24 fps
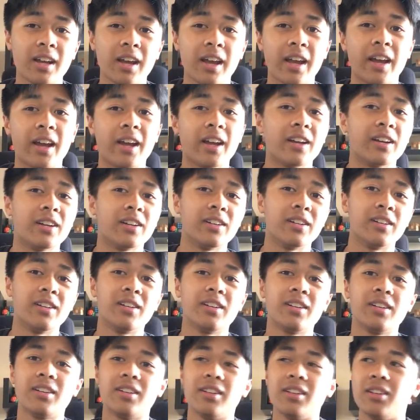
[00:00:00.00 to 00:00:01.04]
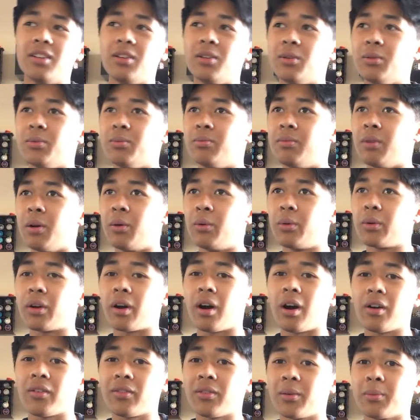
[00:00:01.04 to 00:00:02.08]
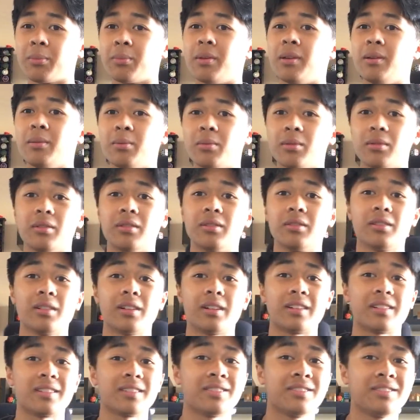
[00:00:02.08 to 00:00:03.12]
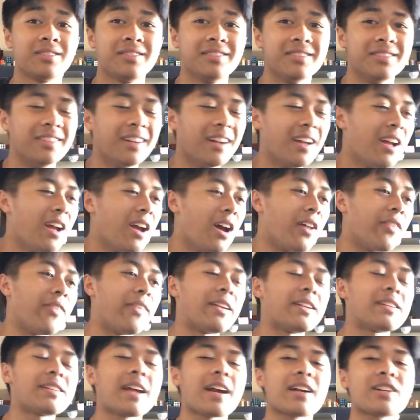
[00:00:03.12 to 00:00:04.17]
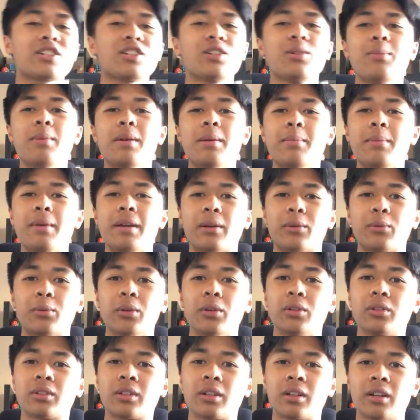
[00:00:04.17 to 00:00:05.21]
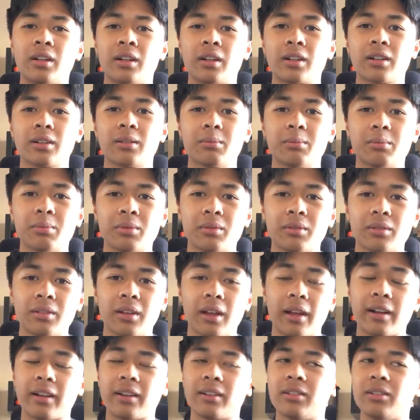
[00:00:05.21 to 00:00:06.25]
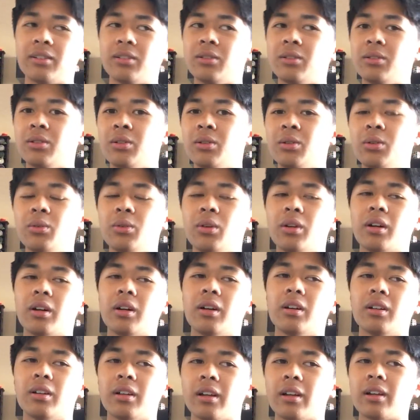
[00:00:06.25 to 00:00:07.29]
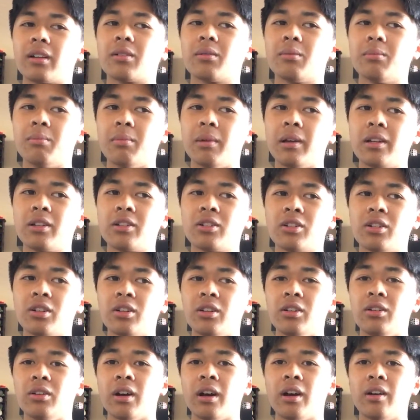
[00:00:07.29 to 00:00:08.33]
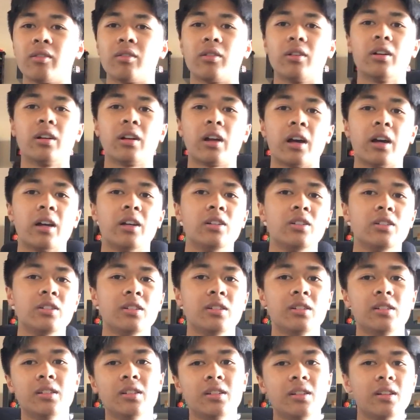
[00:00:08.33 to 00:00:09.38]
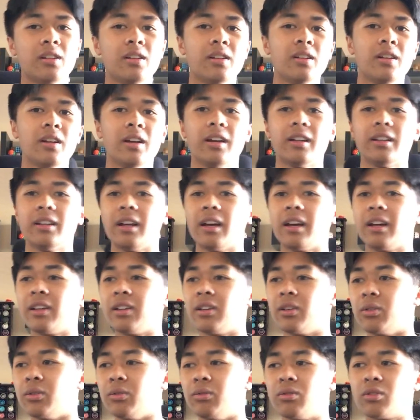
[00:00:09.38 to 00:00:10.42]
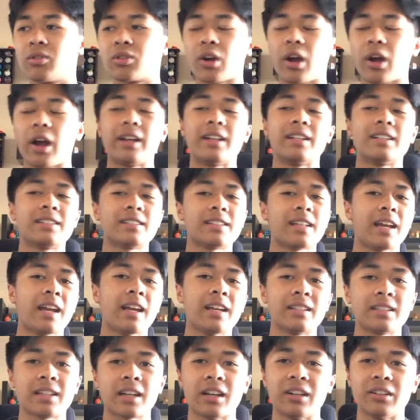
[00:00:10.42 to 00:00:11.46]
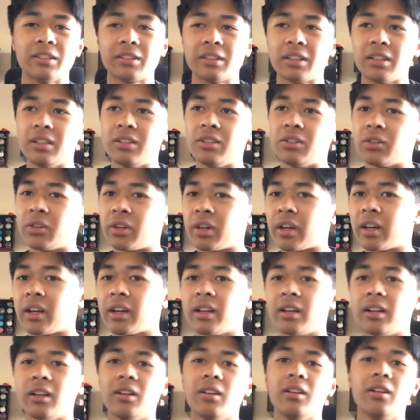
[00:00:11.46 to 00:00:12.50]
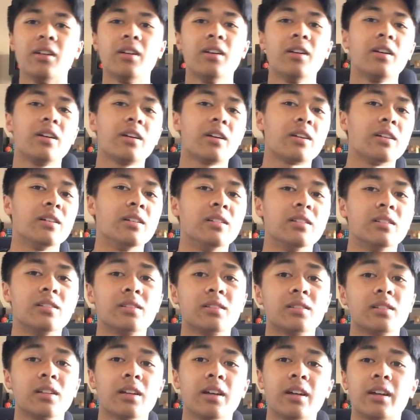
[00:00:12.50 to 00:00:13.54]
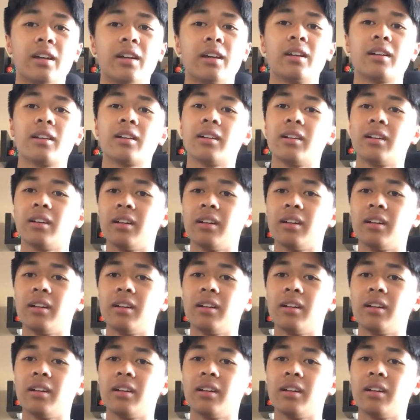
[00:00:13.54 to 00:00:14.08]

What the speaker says: and you don't cough on people. Like, there's actually me being real talk. Like, do not like make sure you have good hygiene and that you try to stay as healthy as you can, cause like